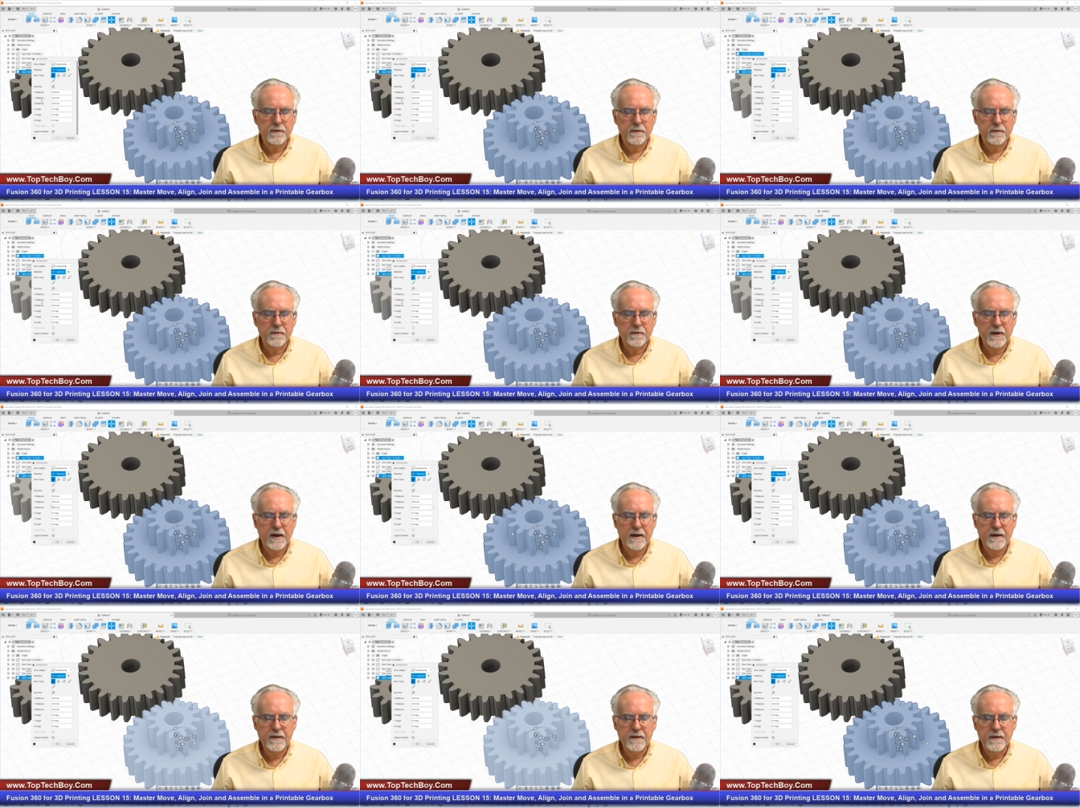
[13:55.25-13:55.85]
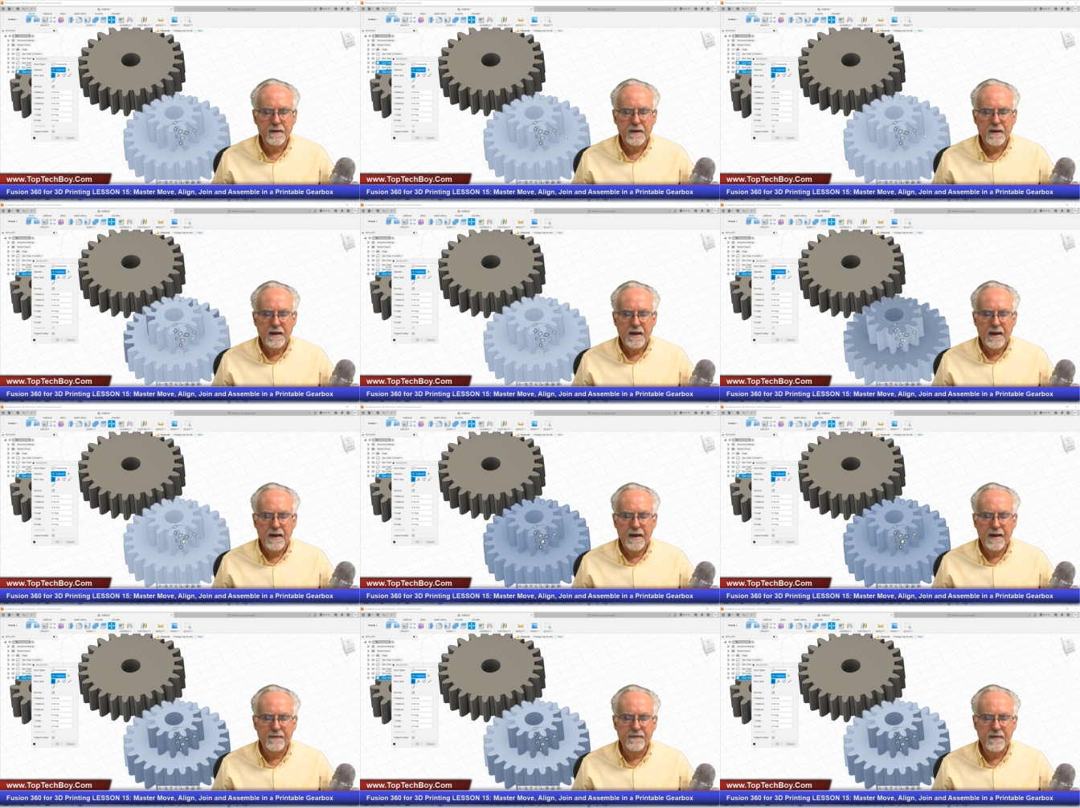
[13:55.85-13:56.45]
Okay.
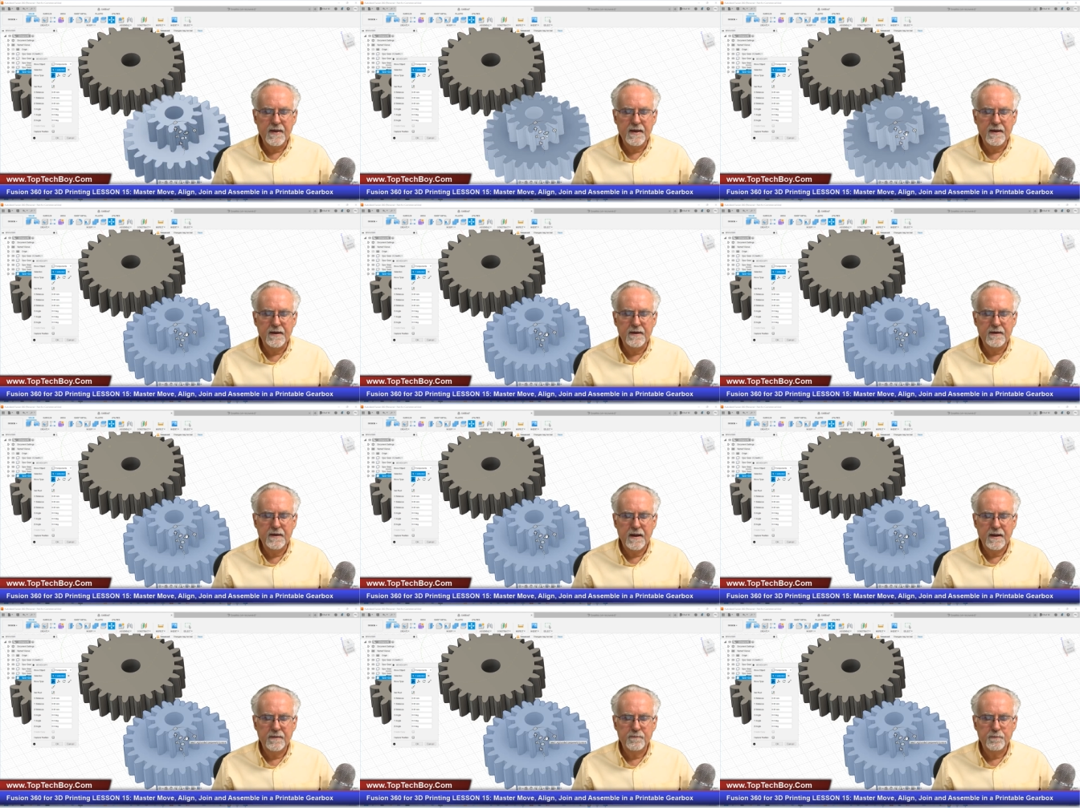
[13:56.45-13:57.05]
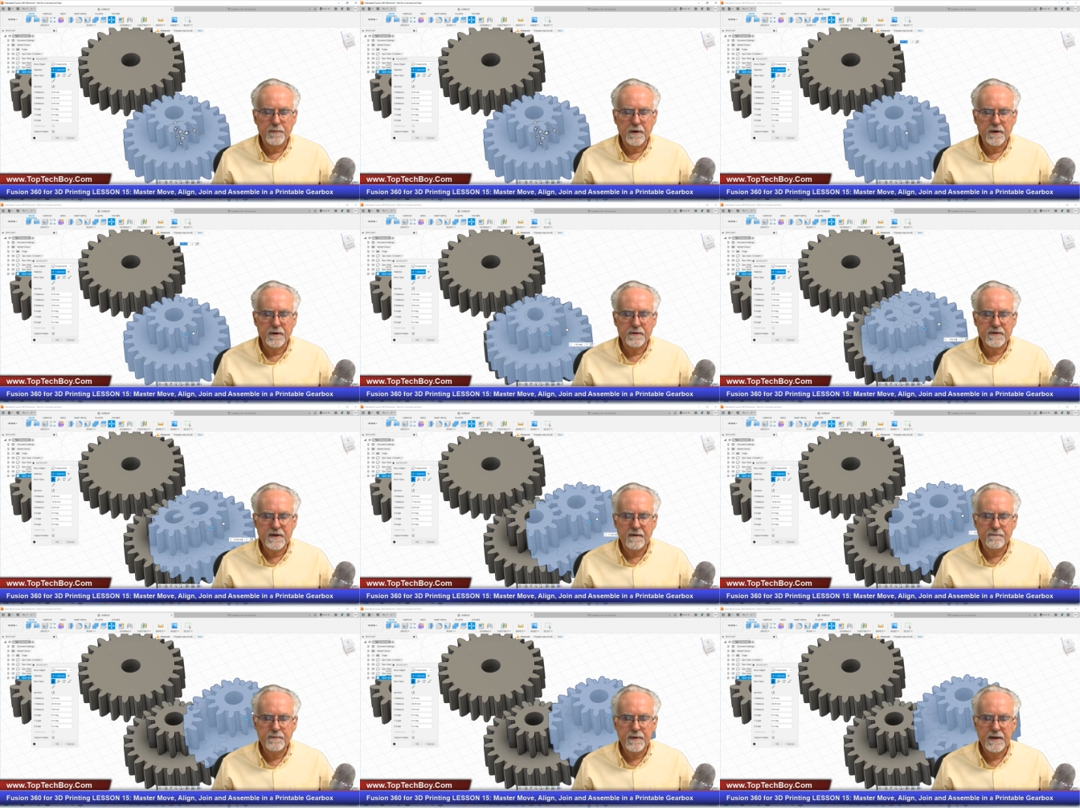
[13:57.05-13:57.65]
And then because
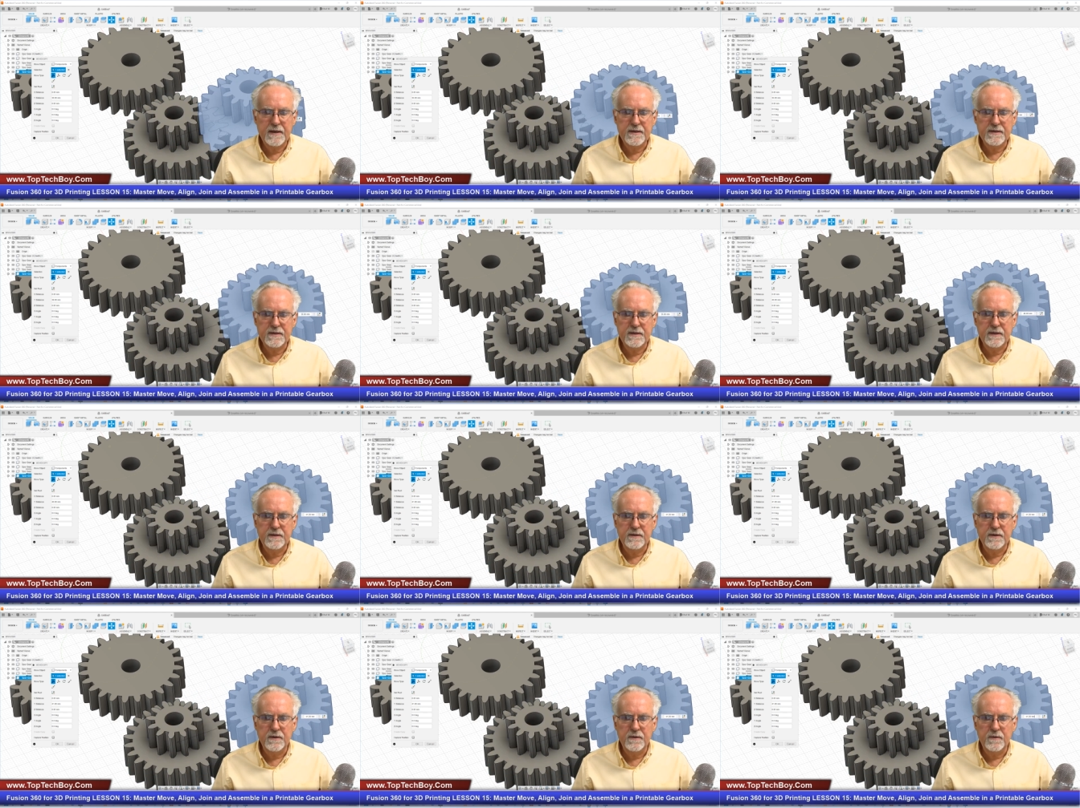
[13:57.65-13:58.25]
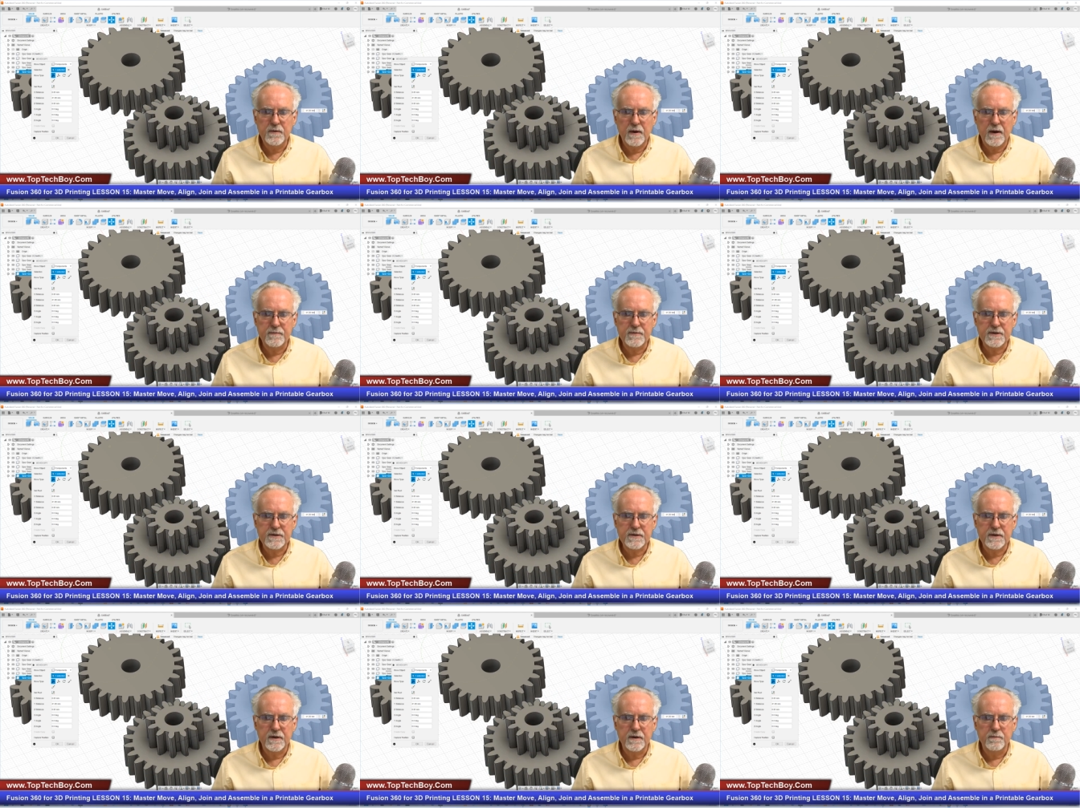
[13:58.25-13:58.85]
I pasted new, I'm
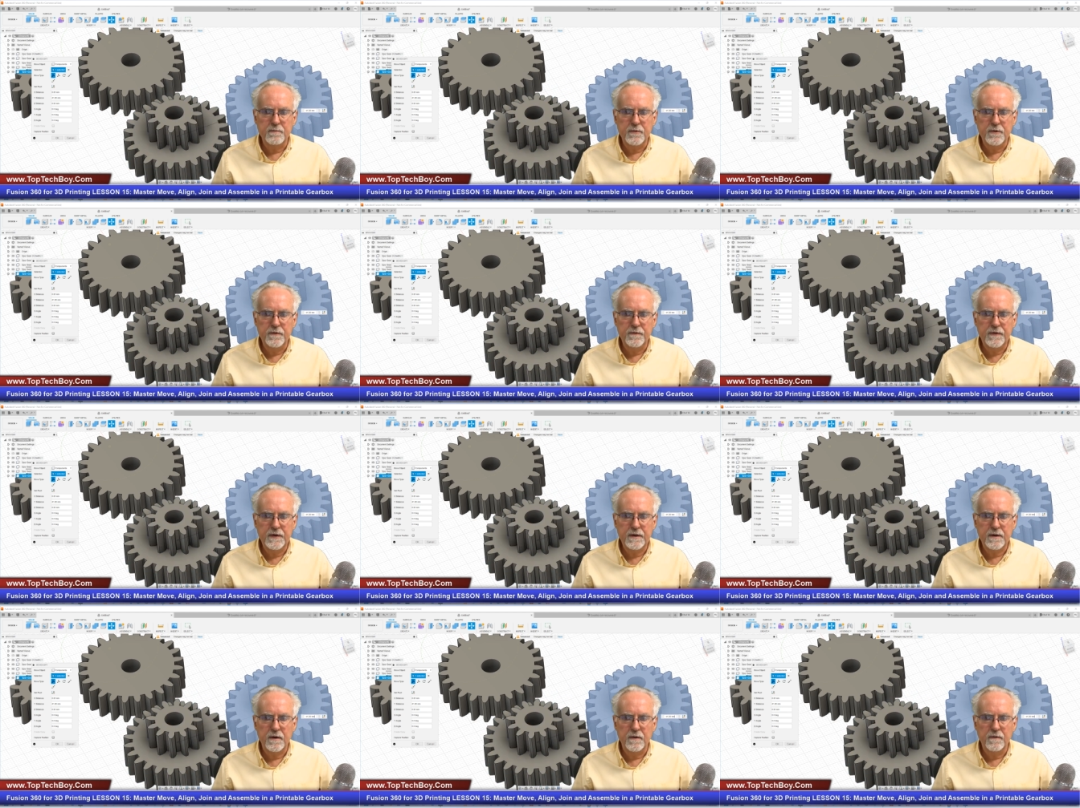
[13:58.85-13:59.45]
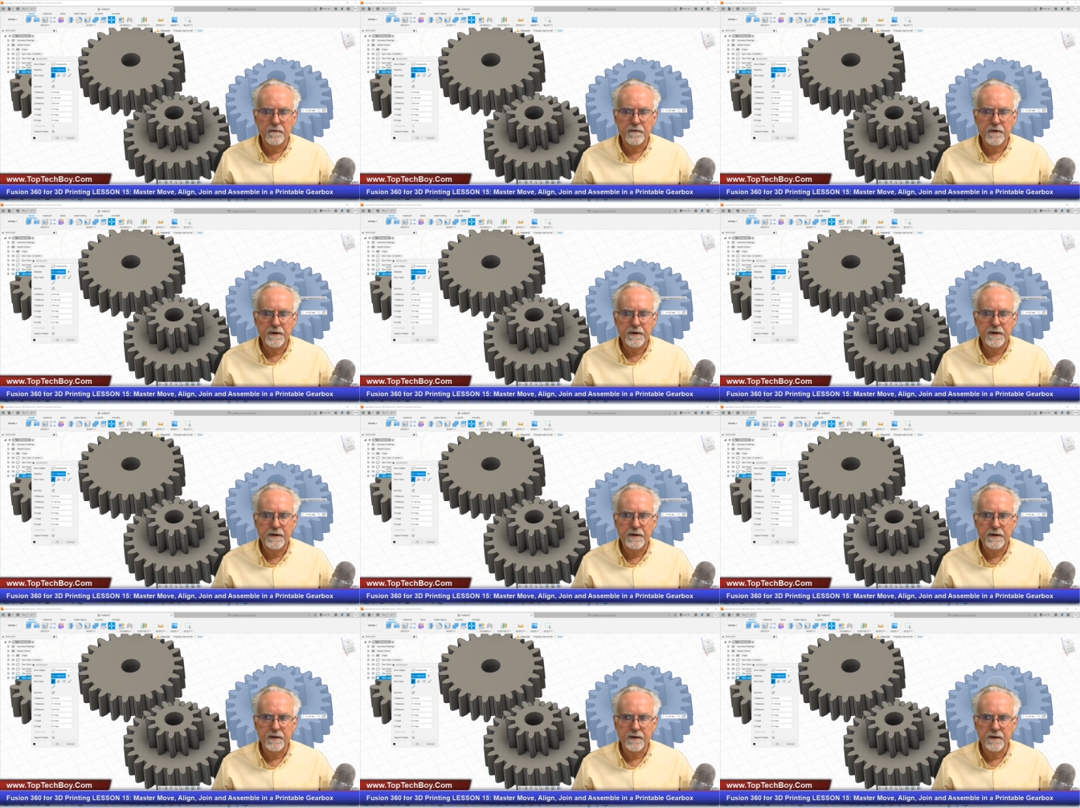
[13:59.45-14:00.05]
just going to move it over
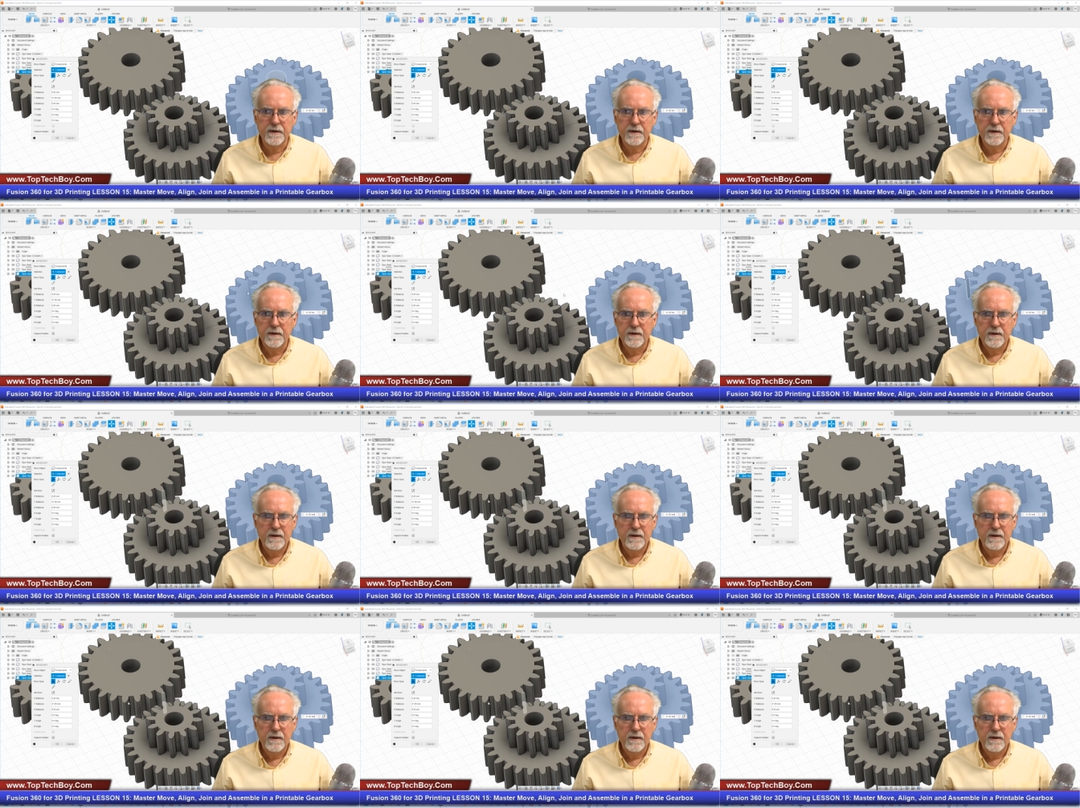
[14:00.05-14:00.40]
here.